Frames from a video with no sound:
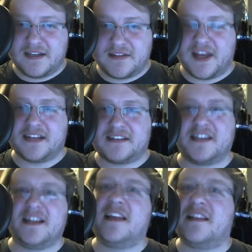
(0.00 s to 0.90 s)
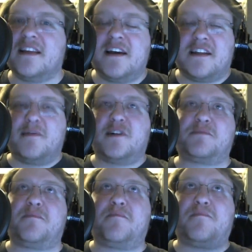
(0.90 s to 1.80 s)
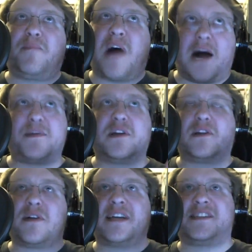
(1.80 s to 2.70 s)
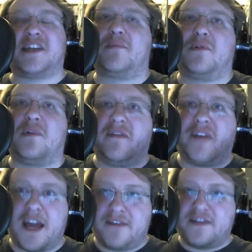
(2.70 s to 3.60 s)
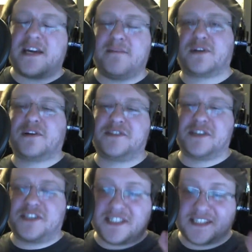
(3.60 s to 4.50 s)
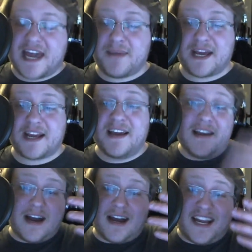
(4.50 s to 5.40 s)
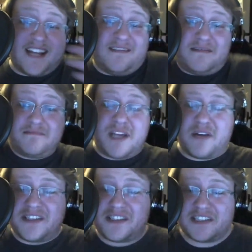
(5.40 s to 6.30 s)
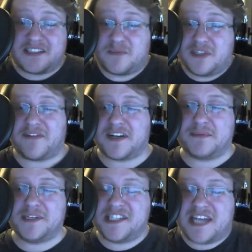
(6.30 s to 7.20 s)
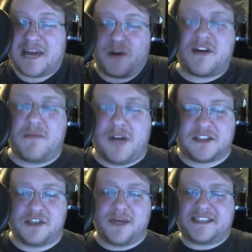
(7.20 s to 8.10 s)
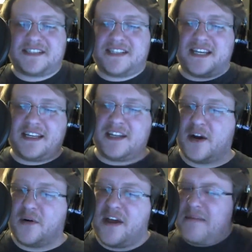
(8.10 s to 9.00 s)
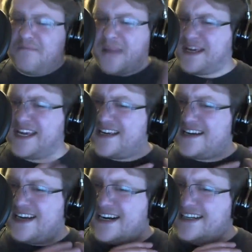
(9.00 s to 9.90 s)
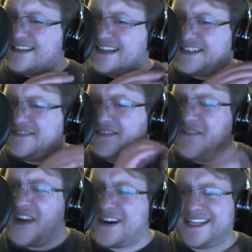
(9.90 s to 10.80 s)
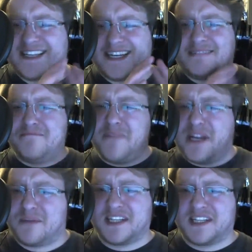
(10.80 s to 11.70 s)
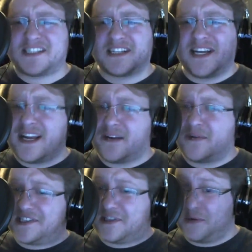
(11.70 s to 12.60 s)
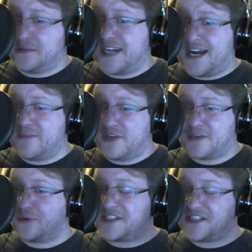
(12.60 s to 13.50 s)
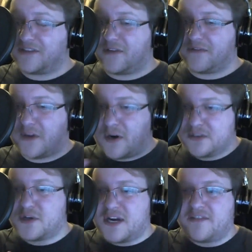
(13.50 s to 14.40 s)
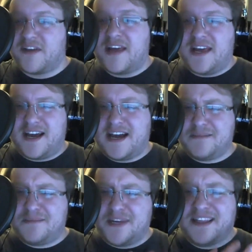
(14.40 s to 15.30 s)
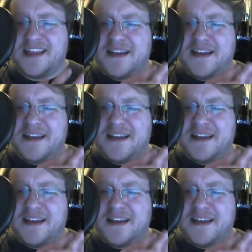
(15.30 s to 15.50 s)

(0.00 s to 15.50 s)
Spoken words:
things. And the most popular example of heavy computer usage is gaming. And this doesn't really affect PC gaming all that much. You might see maybe a very minimalistically increased load time when you're pulling stuff off of a hard drive. But